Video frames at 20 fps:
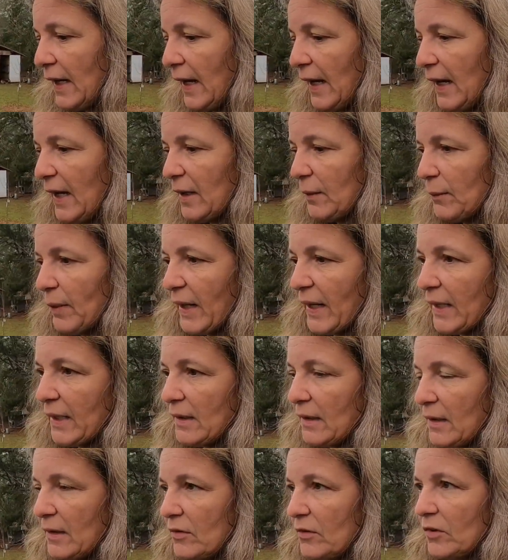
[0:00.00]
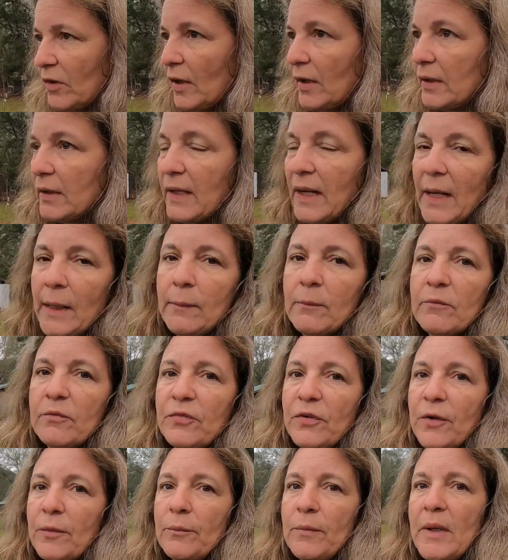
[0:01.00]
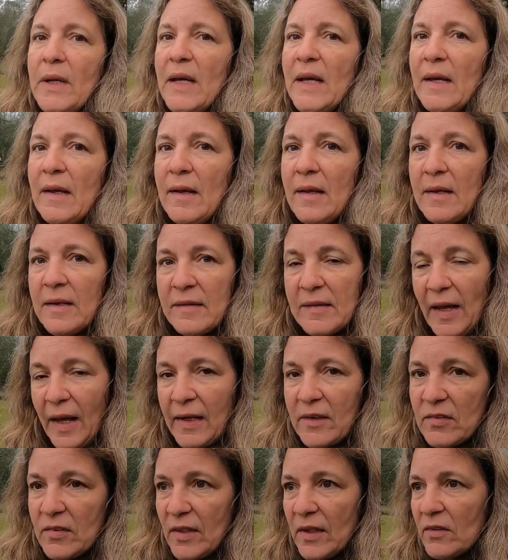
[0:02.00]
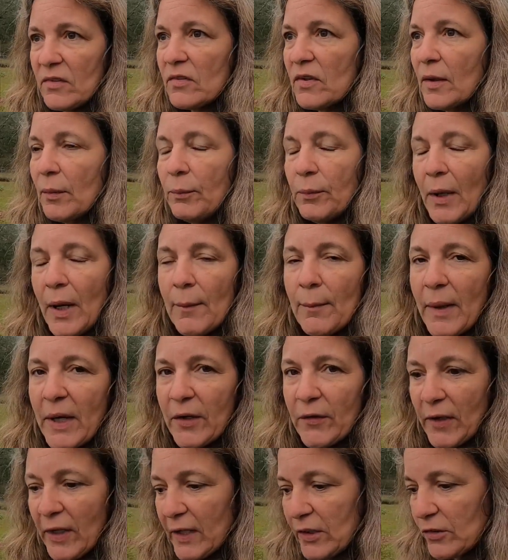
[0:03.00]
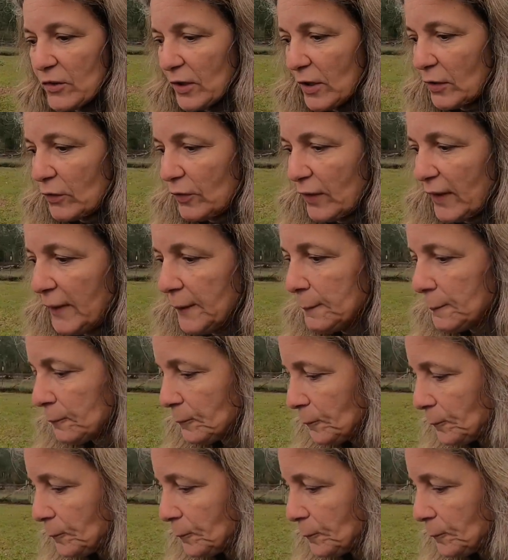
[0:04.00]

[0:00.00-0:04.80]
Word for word: And my son came from Texas, brought my grandchildren.